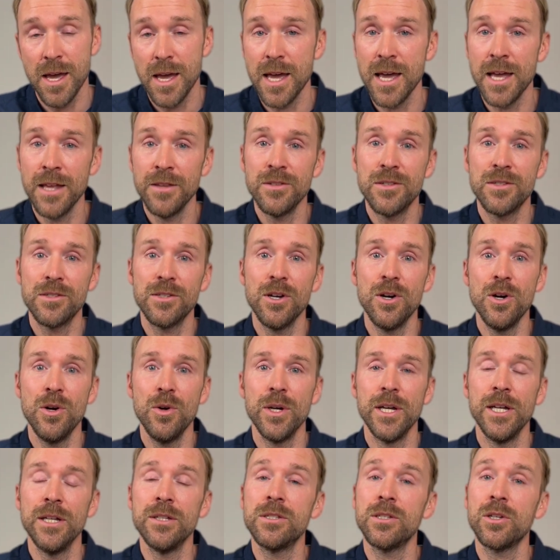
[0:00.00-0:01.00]
And so
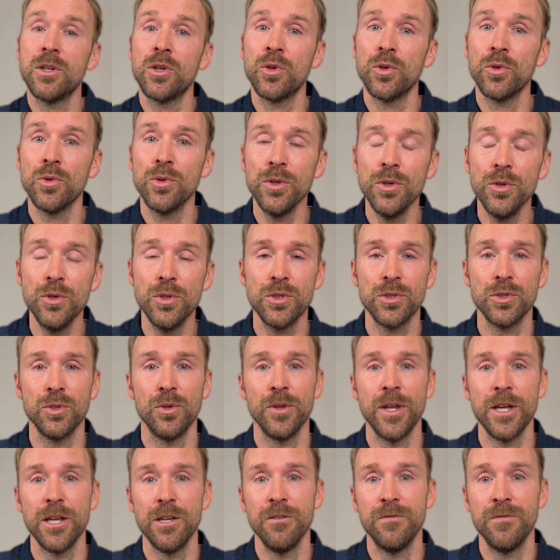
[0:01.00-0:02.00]
it's crucial
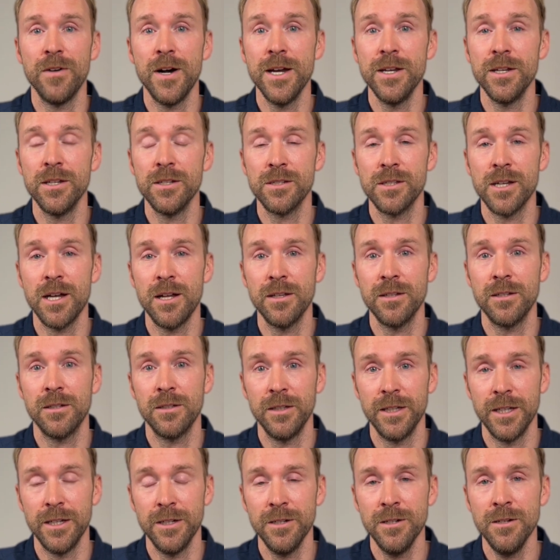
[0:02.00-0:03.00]
that you find a solid
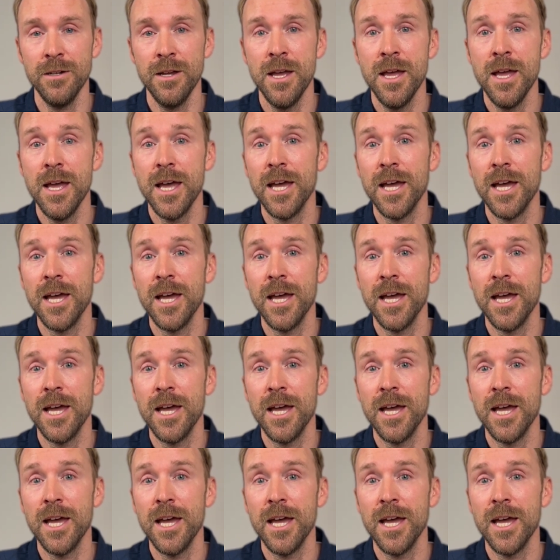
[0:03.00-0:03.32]
cleaner,